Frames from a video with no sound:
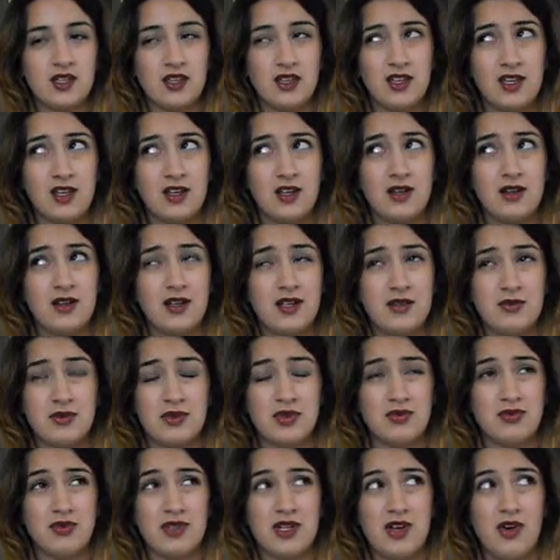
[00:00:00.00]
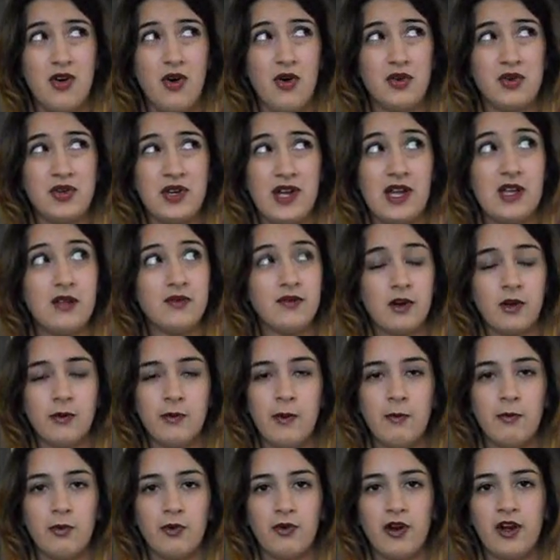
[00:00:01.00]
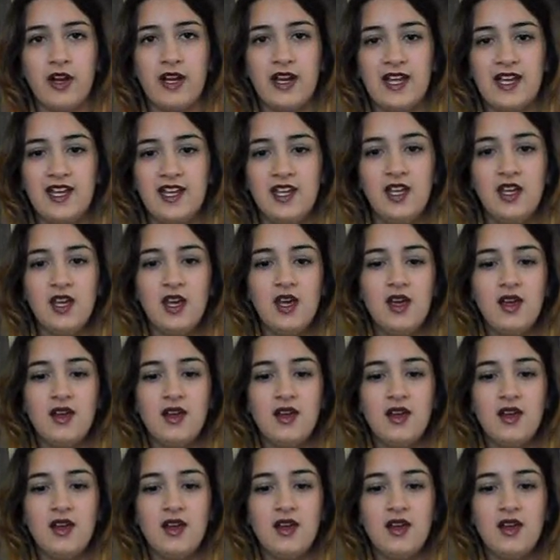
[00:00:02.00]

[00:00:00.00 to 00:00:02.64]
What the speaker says: I think it was a really hot day if I remember rightly,